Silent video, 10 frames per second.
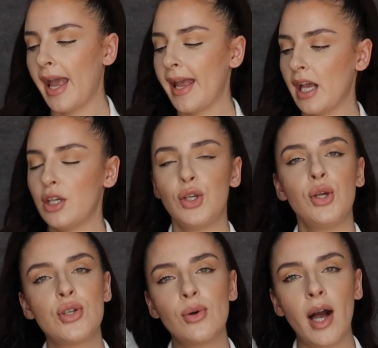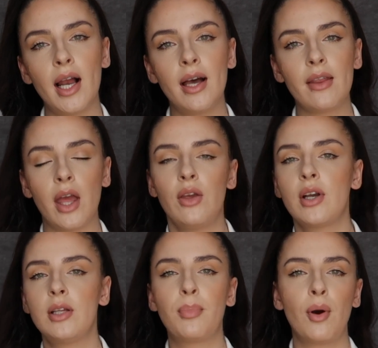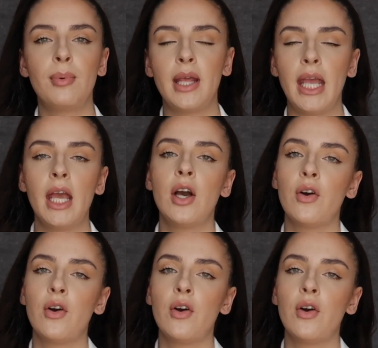A neutral color that you could probably